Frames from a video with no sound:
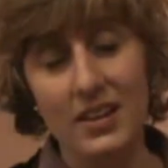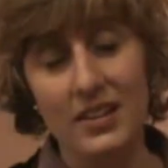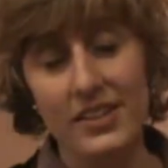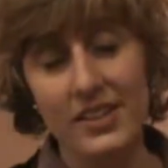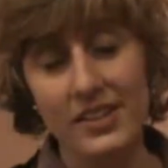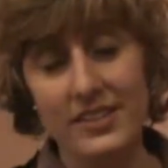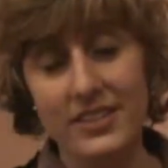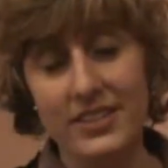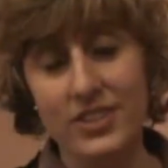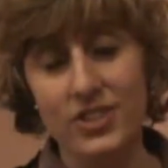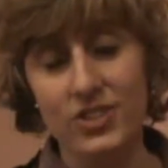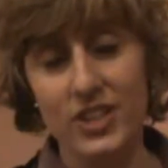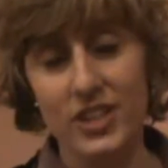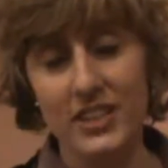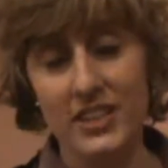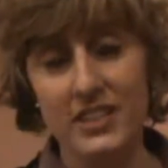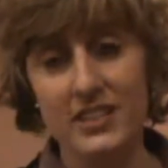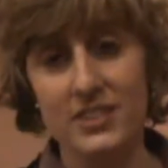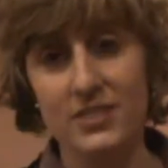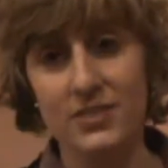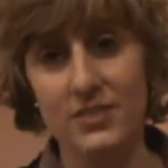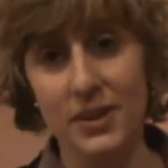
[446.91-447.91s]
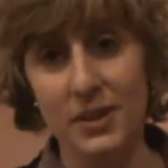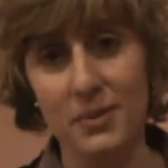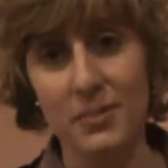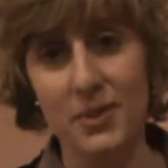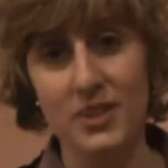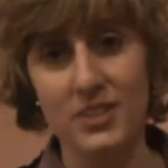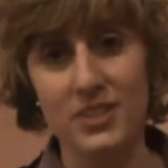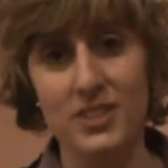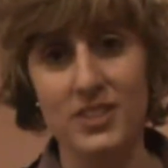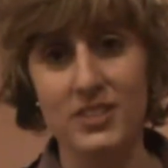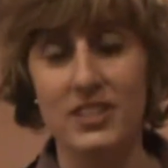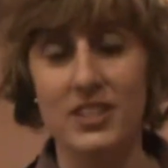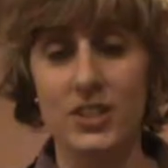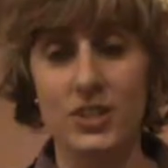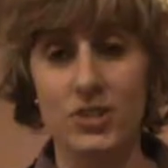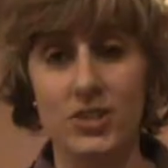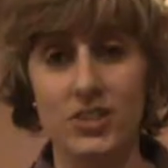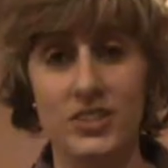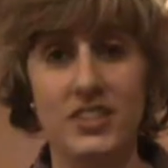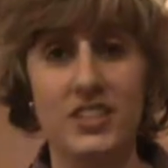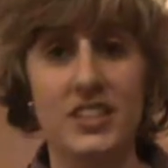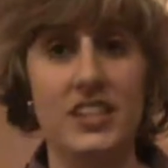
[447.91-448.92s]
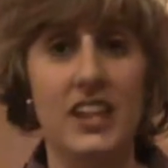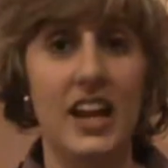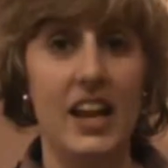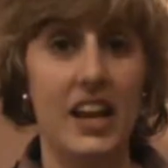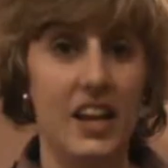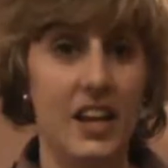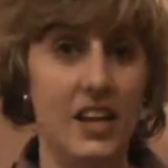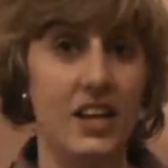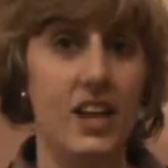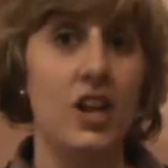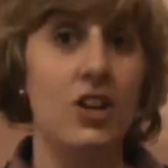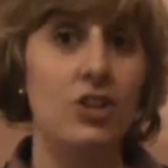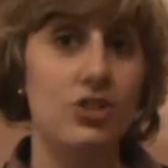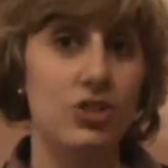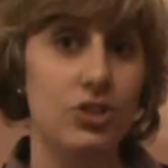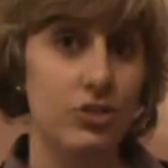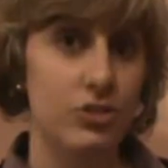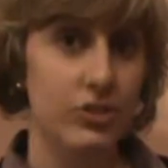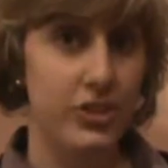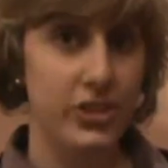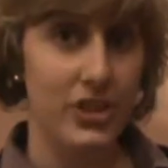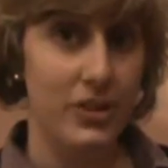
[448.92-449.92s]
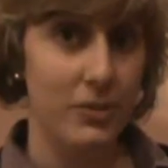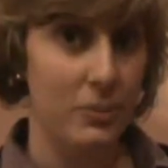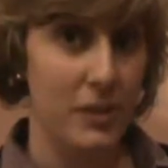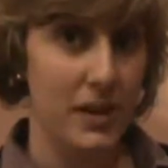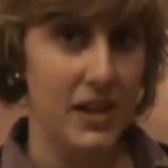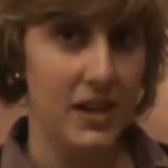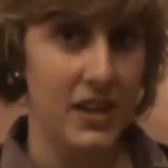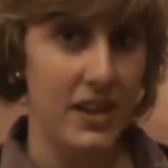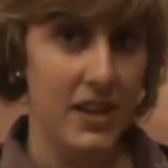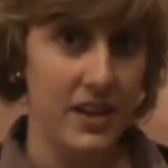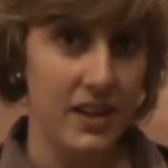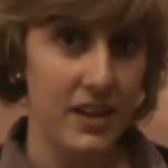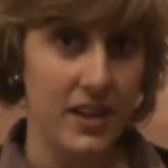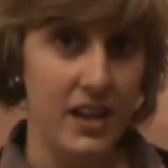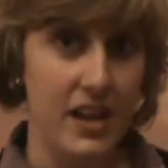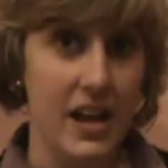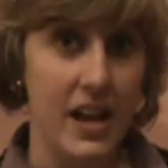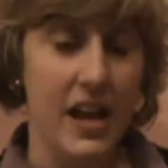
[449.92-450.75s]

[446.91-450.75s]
Nancy Jennings very much is interested in children and media